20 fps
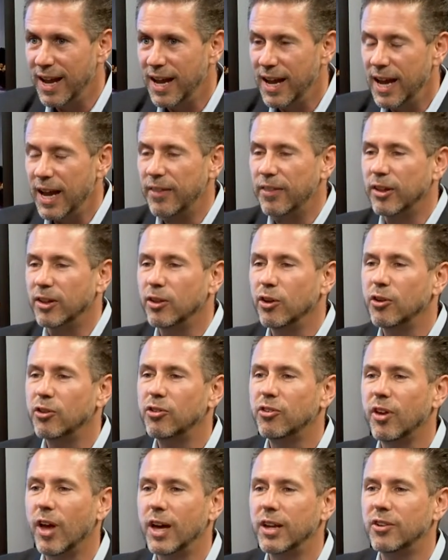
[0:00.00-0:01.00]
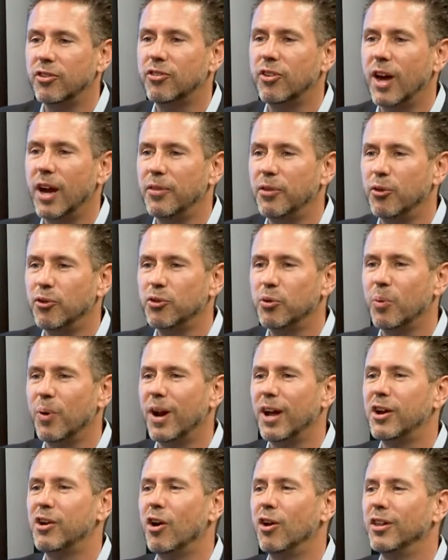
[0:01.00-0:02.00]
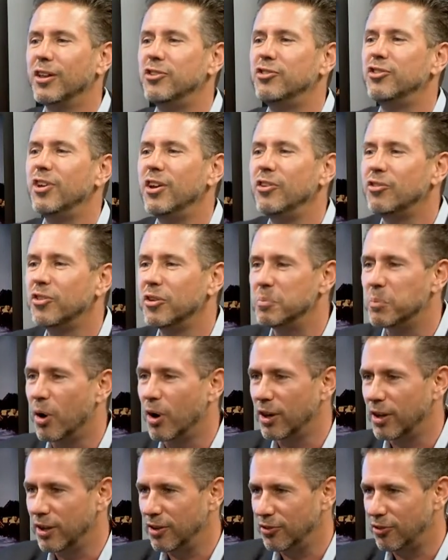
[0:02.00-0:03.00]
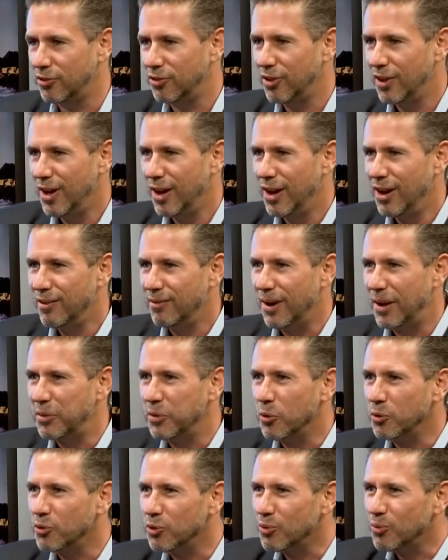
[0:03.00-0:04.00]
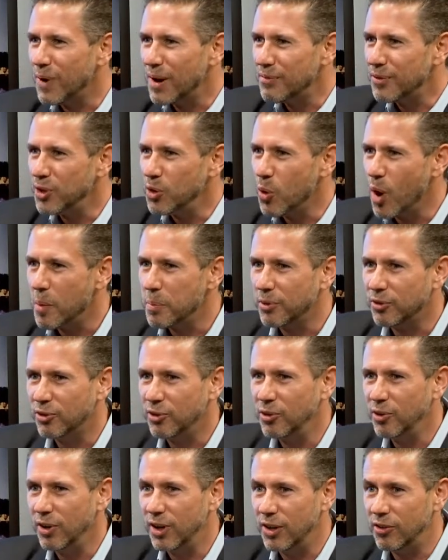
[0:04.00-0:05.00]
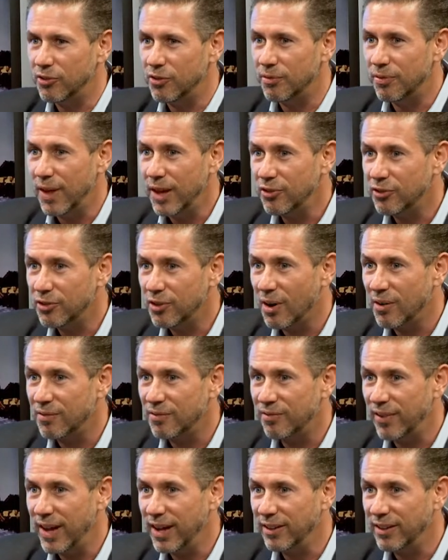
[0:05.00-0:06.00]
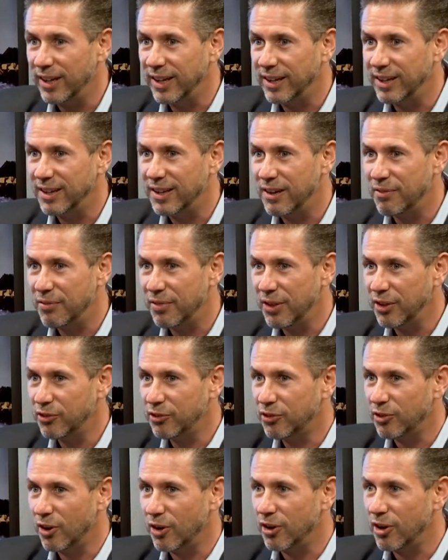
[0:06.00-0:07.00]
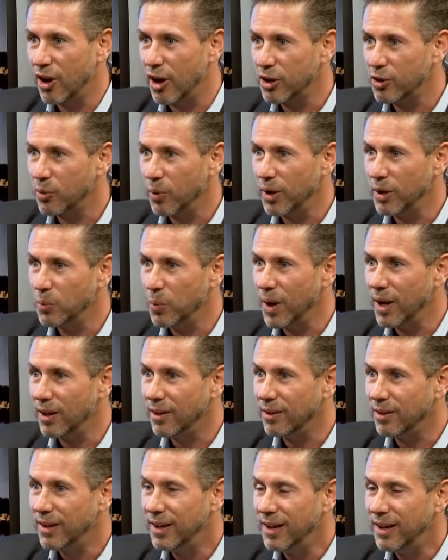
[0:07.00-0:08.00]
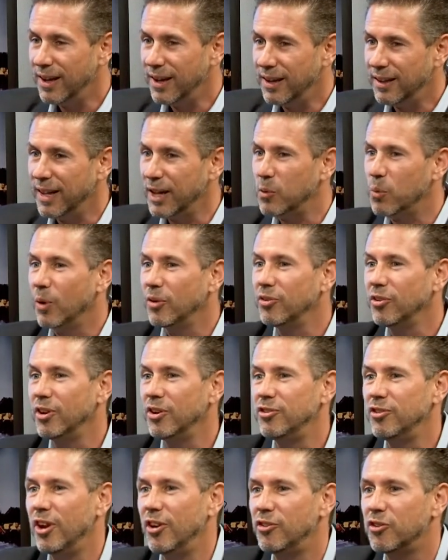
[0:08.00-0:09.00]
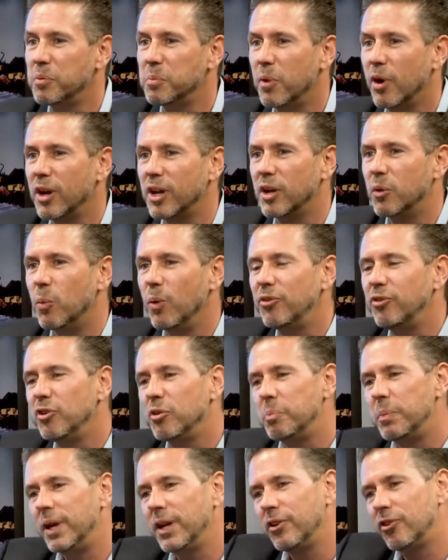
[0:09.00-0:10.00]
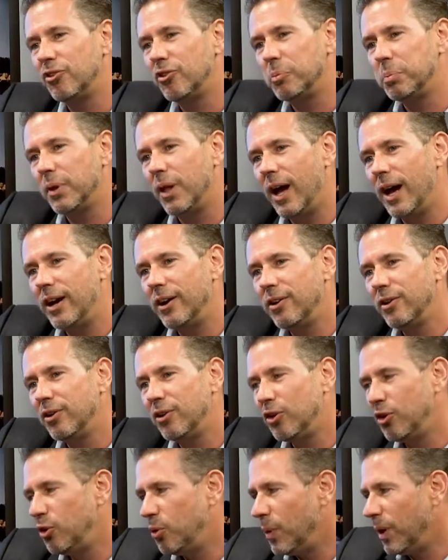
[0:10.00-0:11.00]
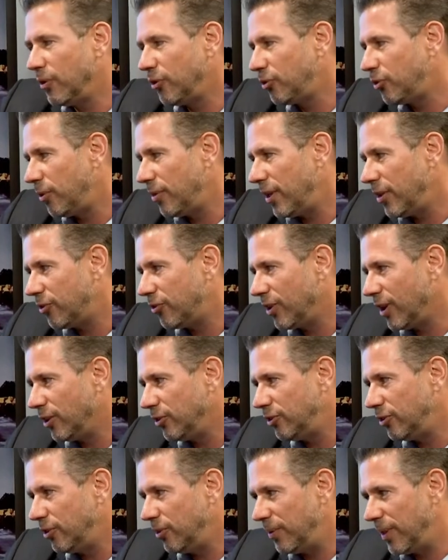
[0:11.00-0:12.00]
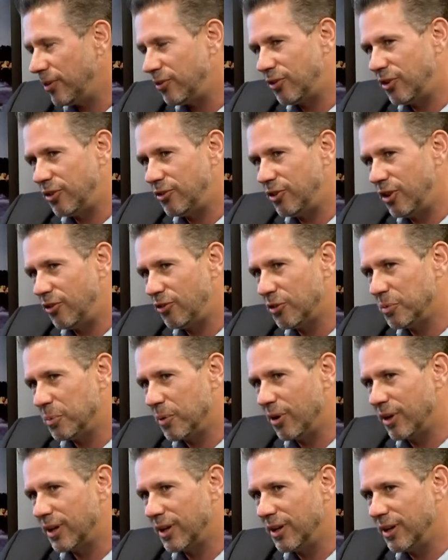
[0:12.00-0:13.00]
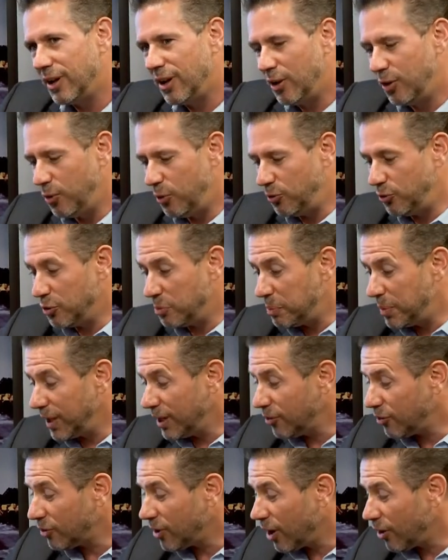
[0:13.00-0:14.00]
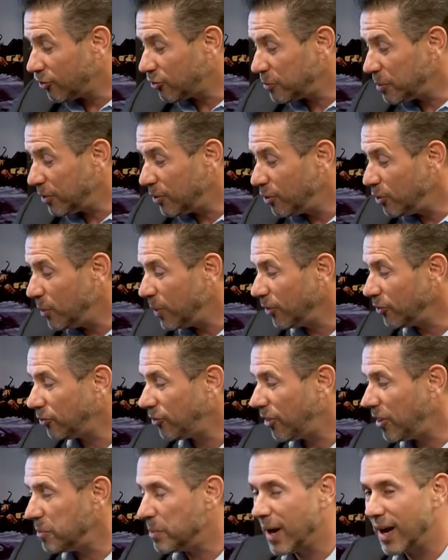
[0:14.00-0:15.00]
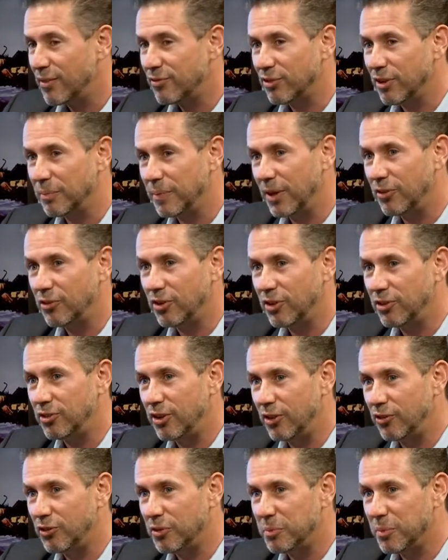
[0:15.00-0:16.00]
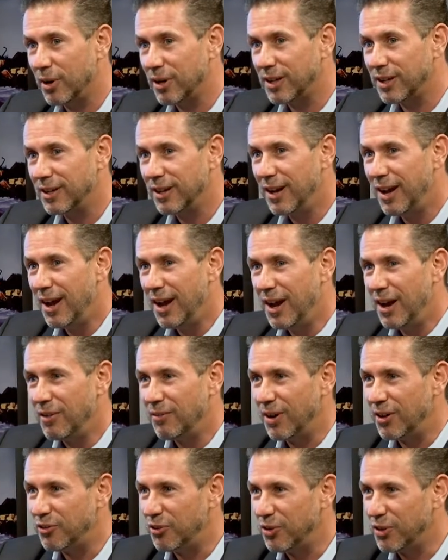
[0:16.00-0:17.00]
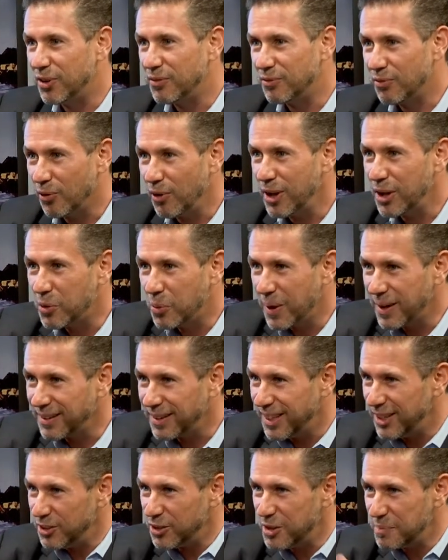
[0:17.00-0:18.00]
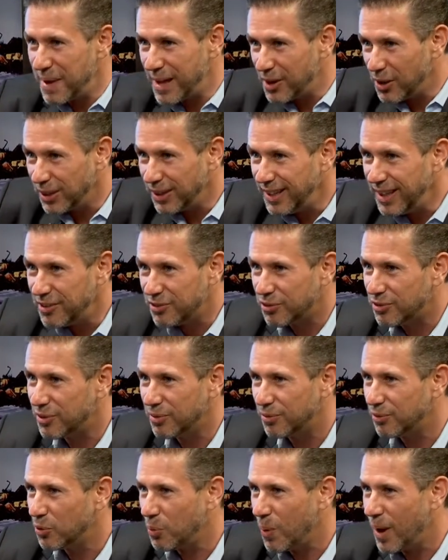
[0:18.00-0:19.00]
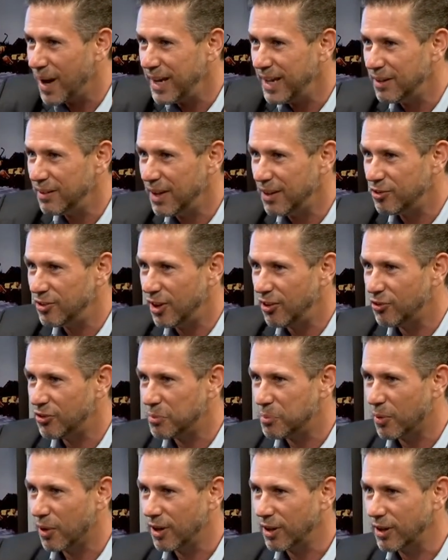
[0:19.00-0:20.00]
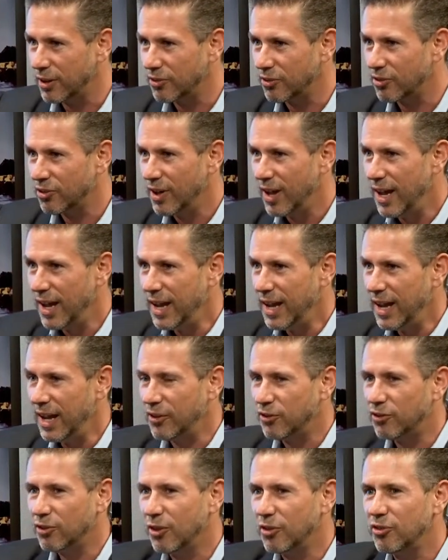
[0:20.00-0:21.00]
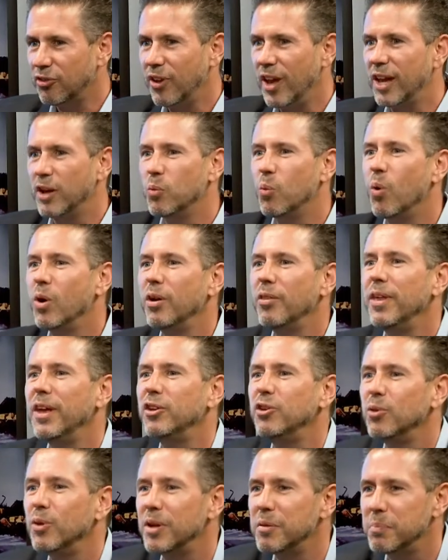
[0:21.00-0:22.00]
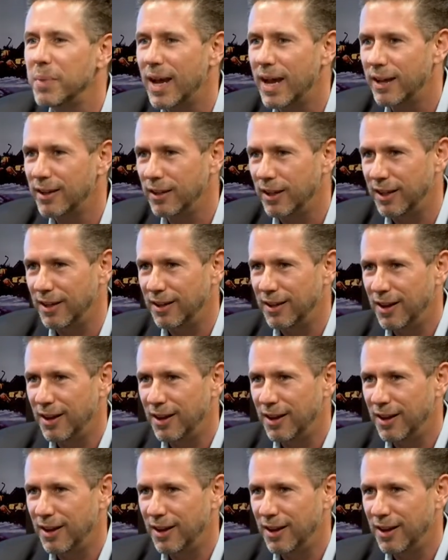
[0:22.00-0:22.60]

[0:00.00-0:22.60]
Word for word: and then look side to side those are what i call adjacent markets mm. right those are revenue opportunities if they start failing if things start not going well like what's an adjacent market? What's your biggest supplier? Who else do they sell to? That's an adjacent market. Mm -hmm. Who's your biggest customer? Who else do they buy from? That's an adjacent market. Mm. Right? So you can very quickly, you can make a list of 20 mm -hmm. adjacent markets and start saying, what are they doing badly?